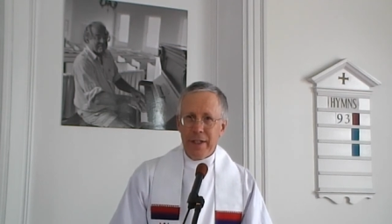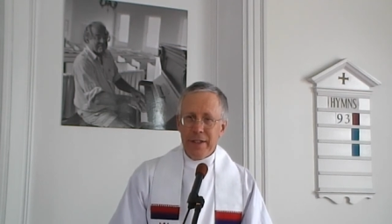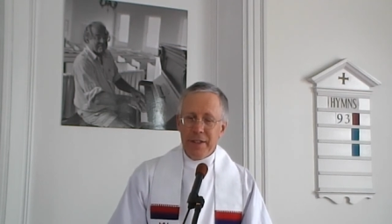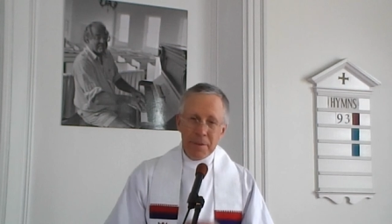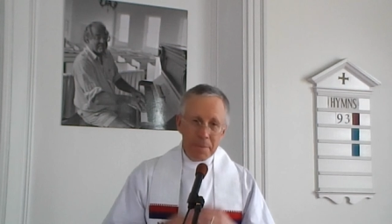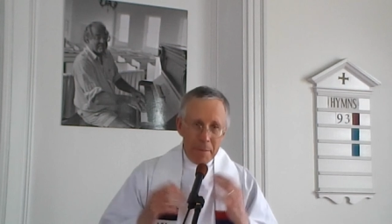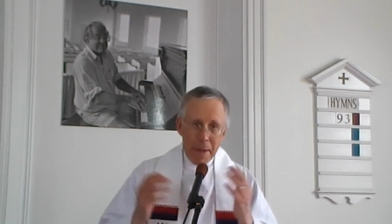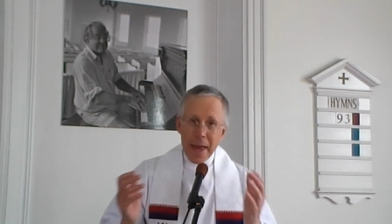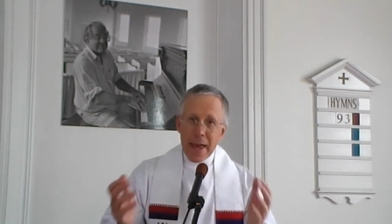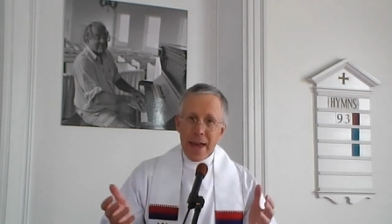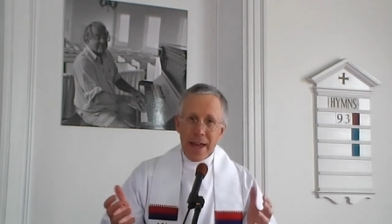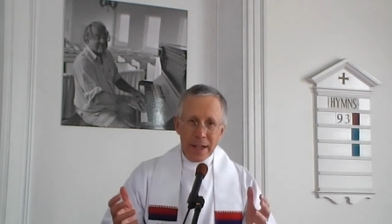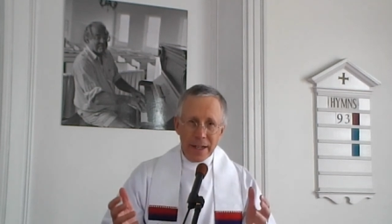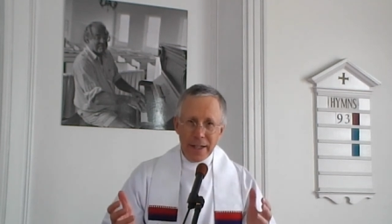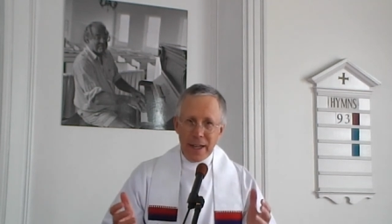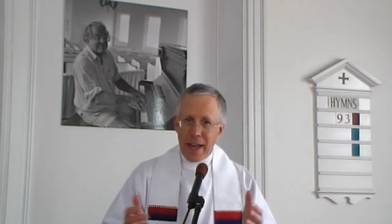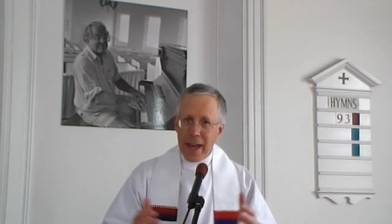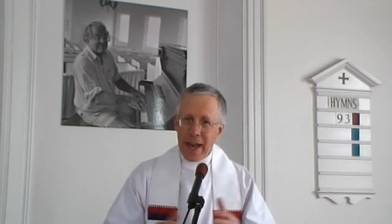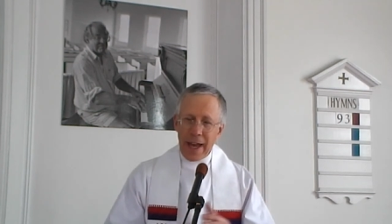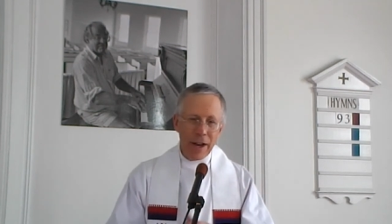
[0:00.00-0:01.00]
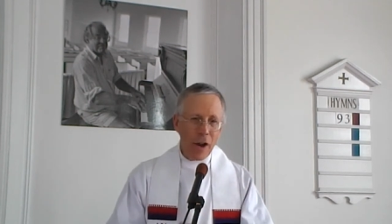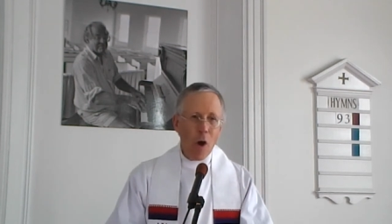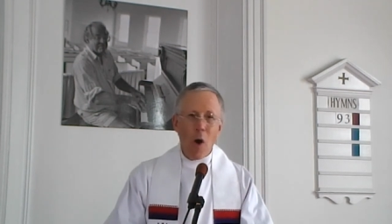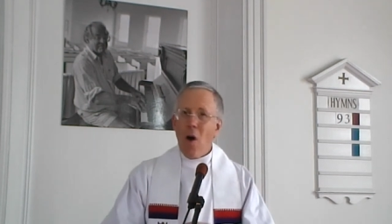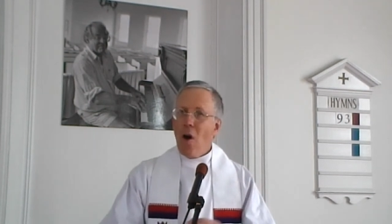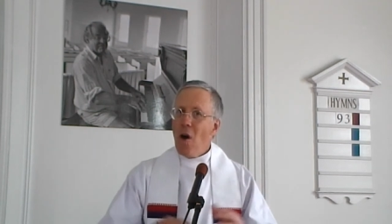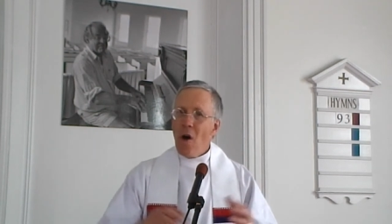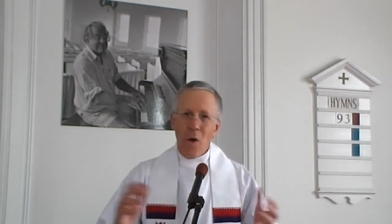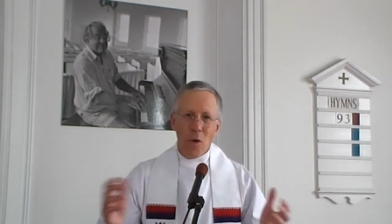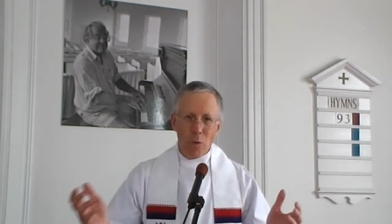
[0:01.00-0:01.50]
The men had
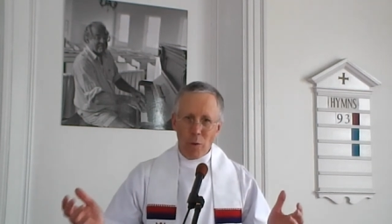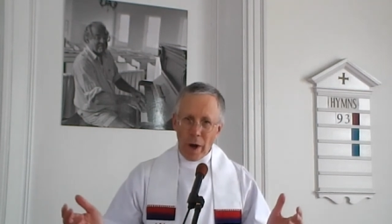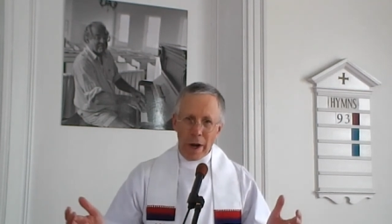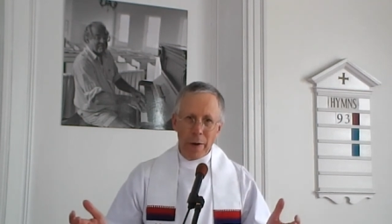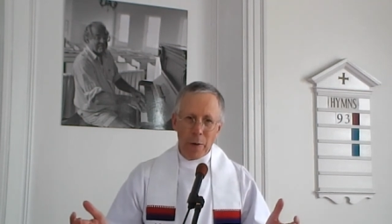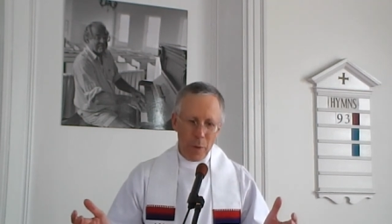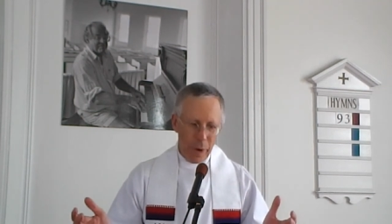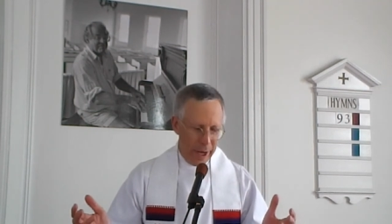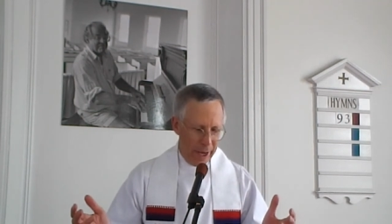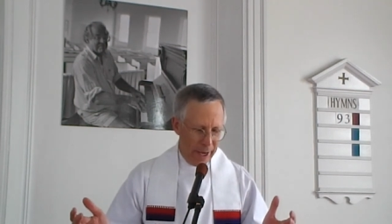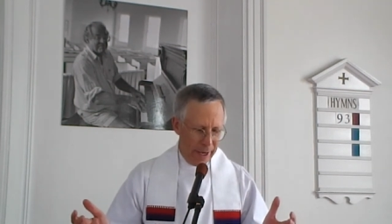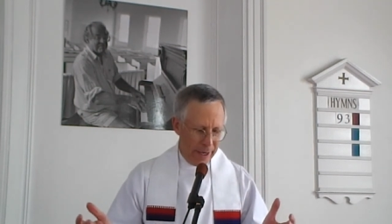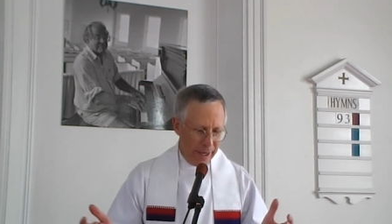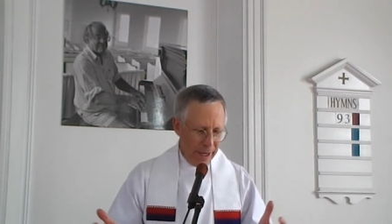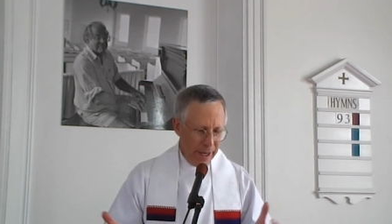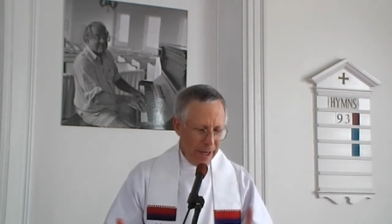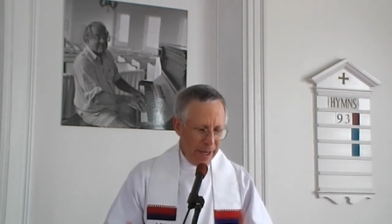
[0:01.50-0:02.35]
all run away.